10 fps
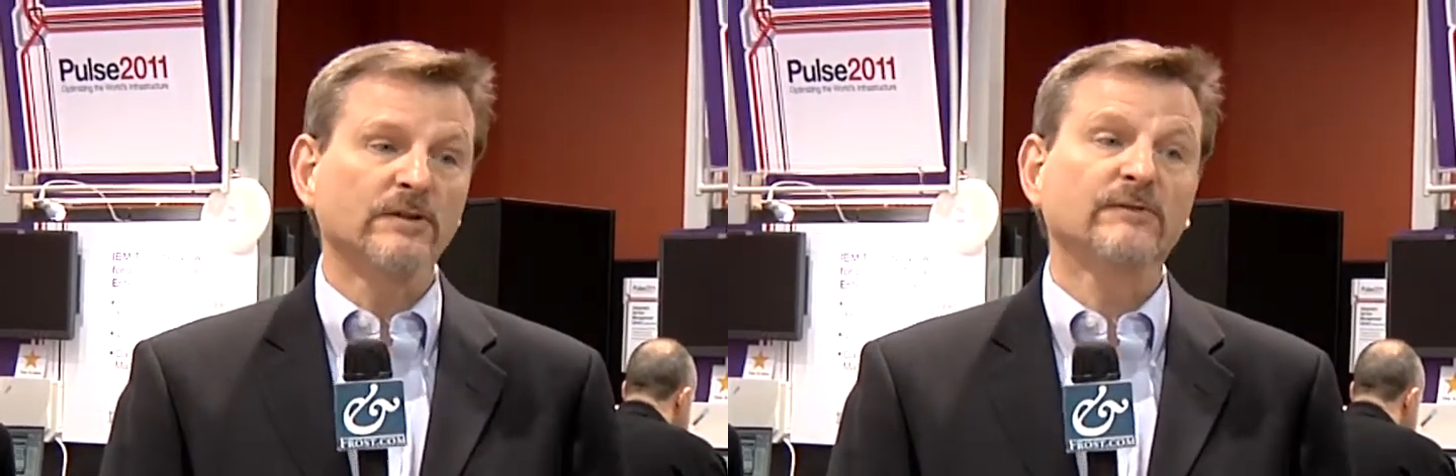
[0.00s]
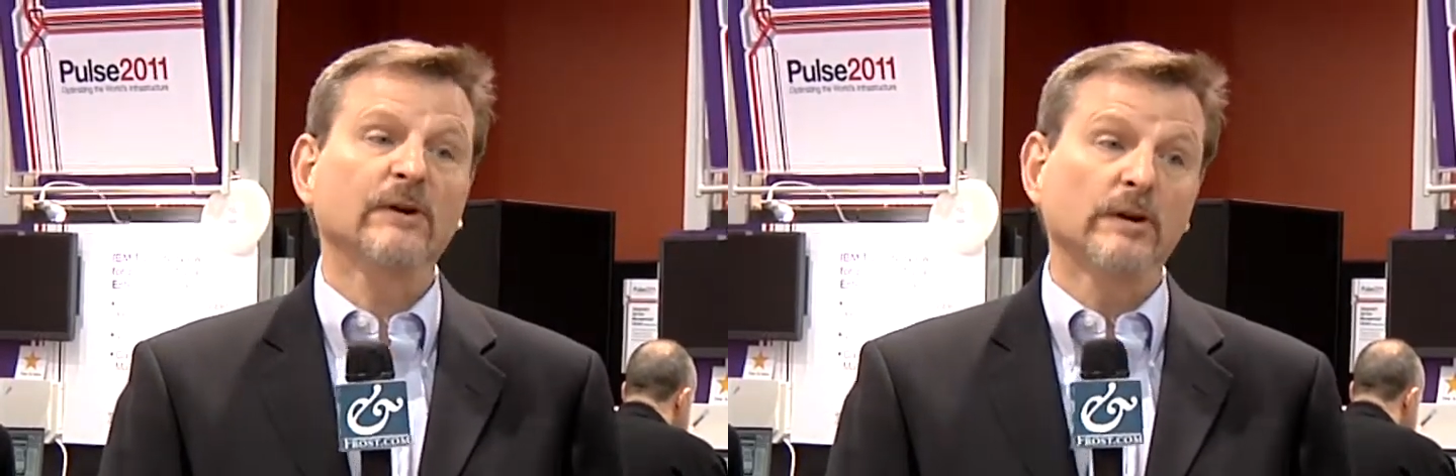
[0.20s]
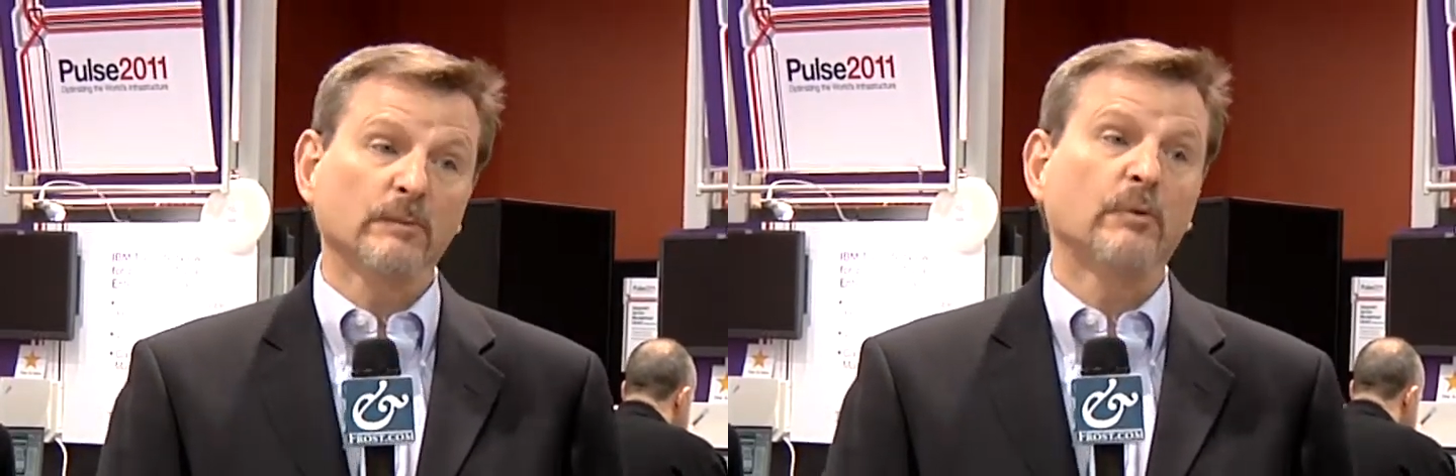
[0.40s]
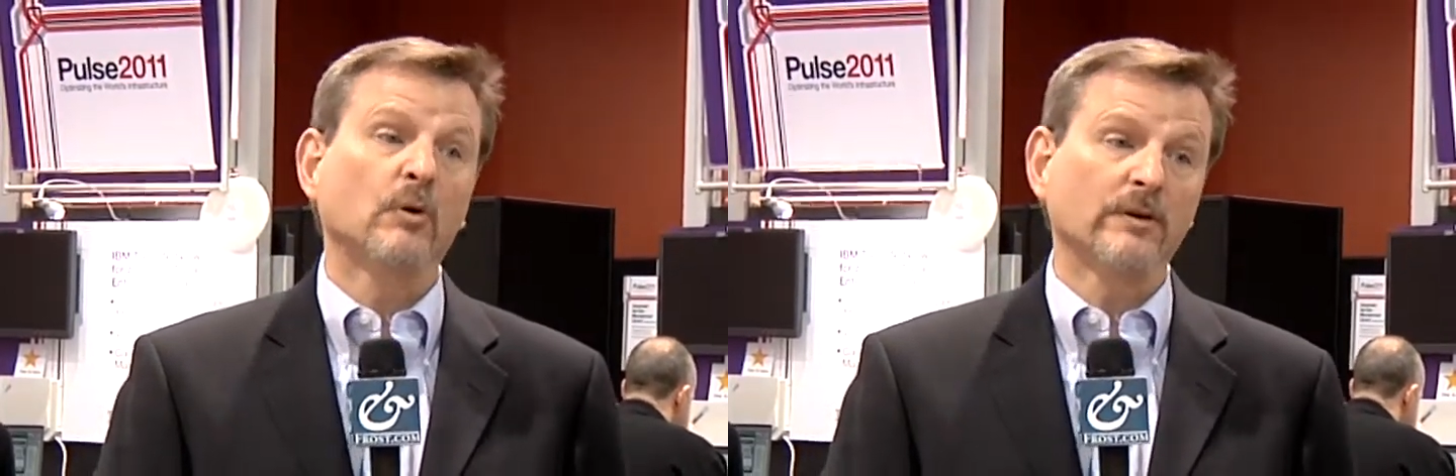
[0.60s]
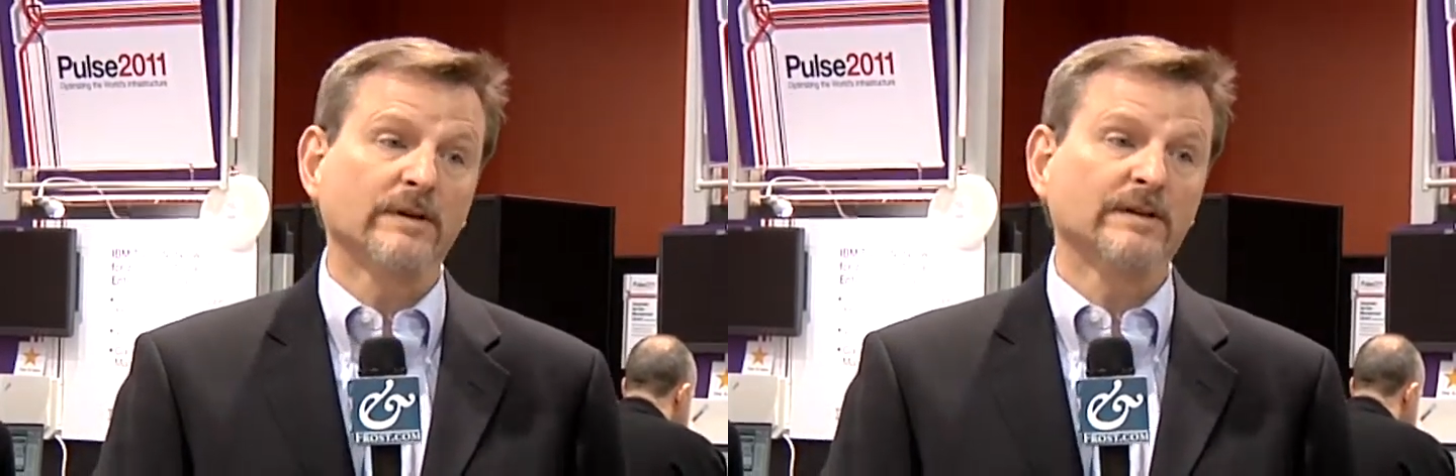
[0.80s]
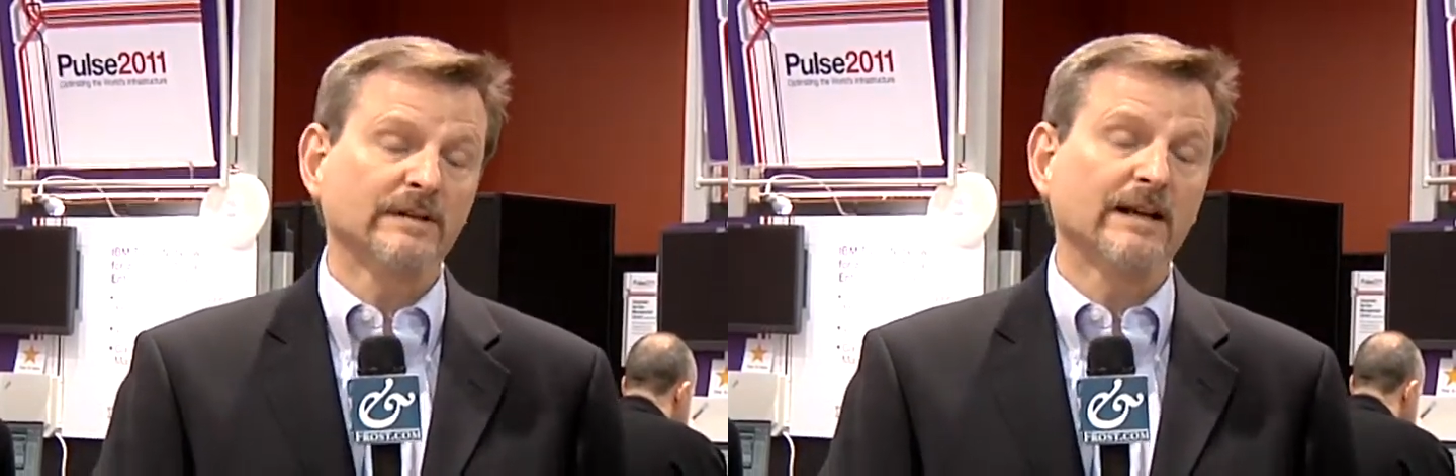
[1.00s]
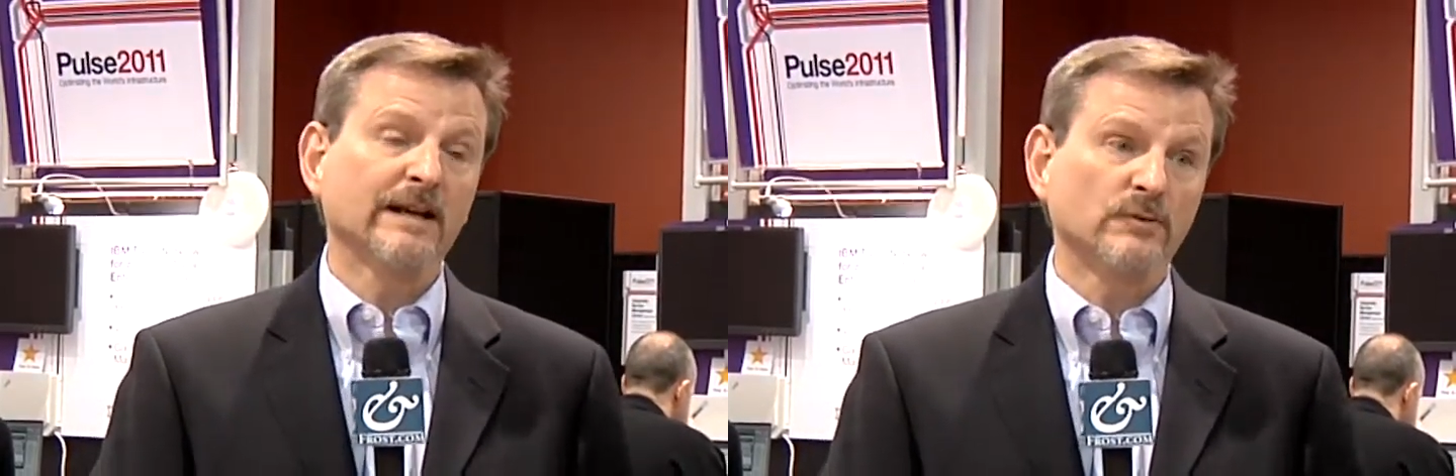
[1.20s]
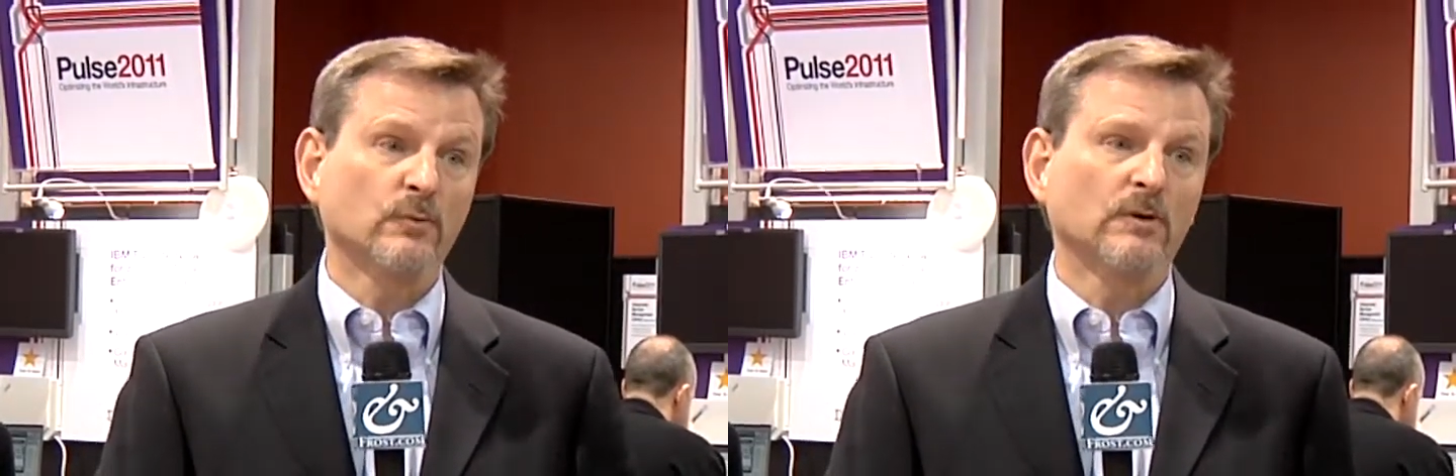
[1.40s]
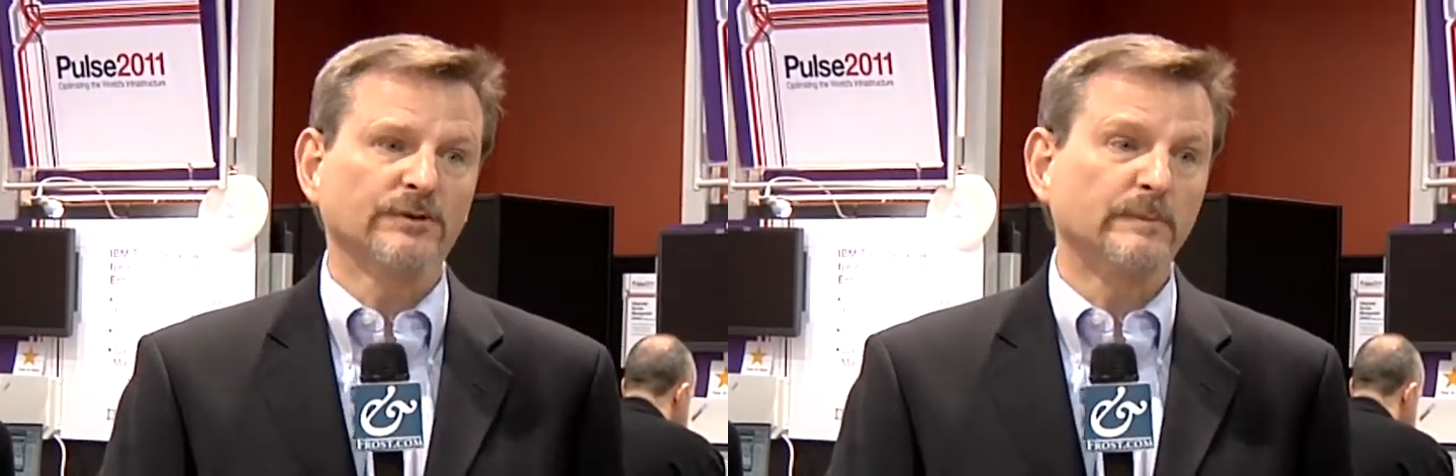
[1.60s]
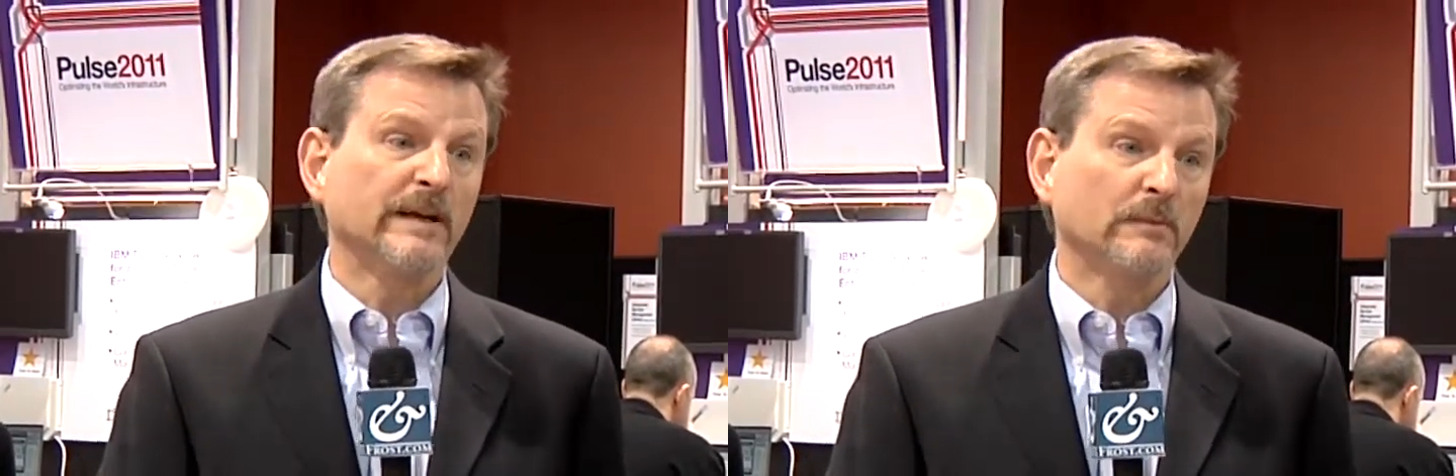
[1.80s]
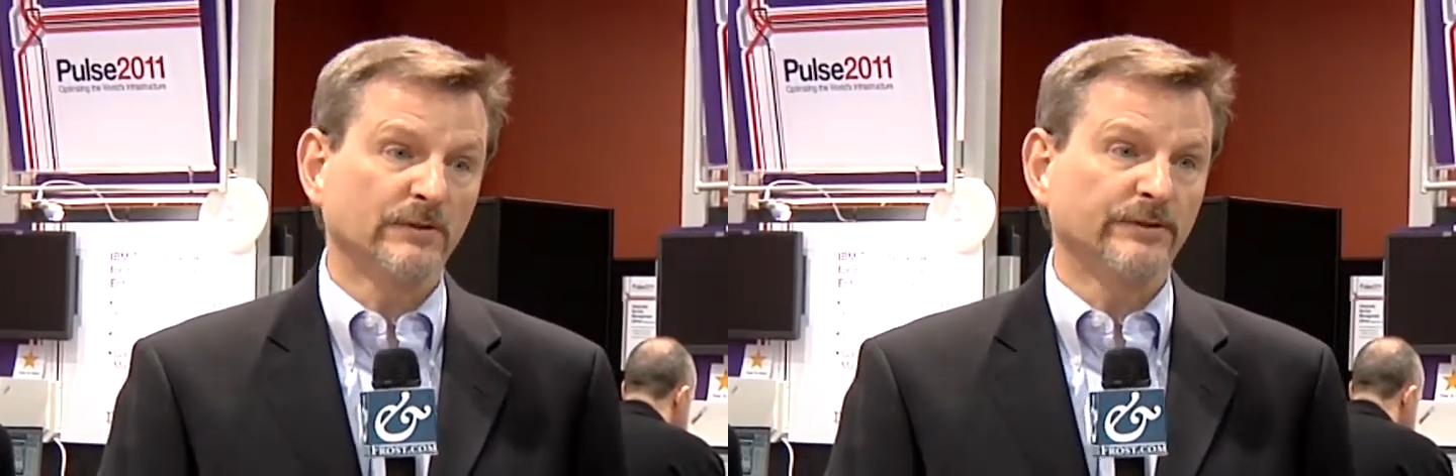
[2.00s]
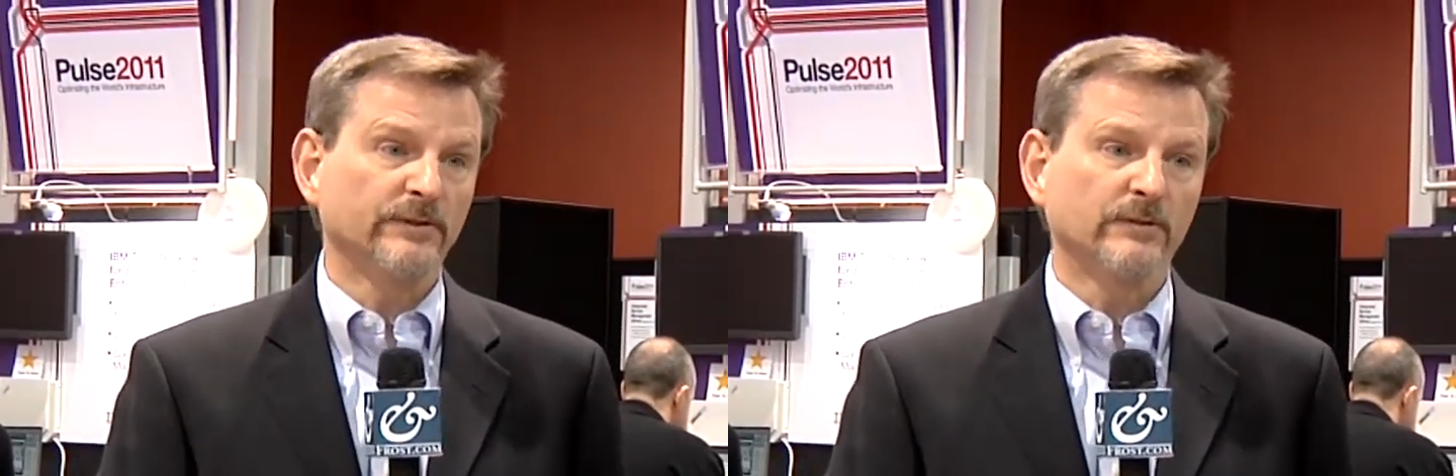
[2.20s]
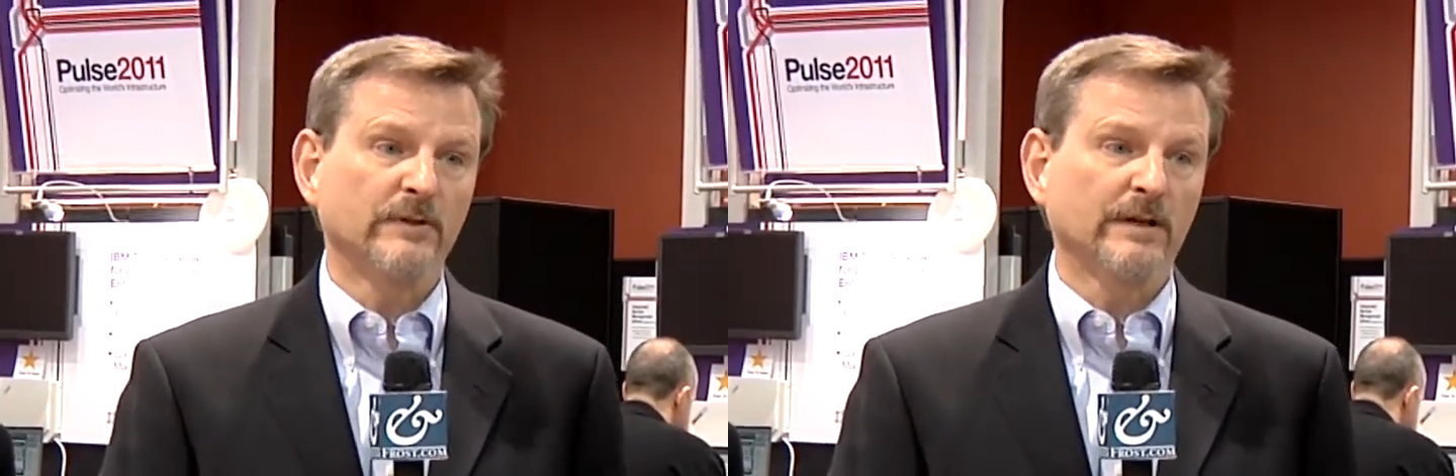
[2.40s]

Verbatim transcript: It's very important in today's world to be able to do